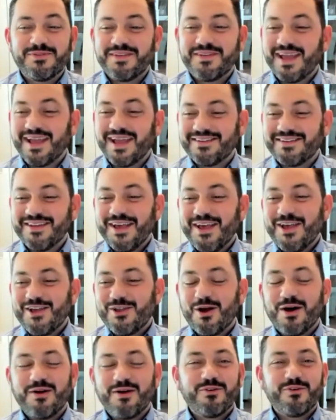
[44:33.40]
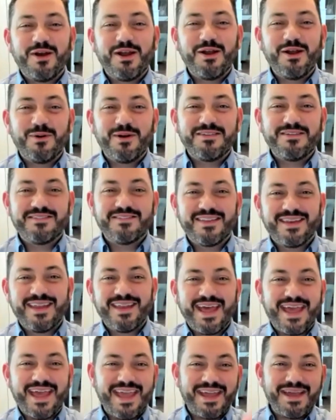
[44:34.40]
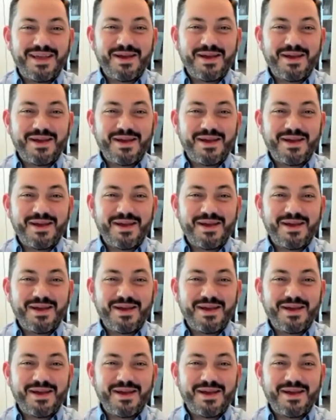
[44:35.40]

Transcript: protect. Y'all have a great rest of the day.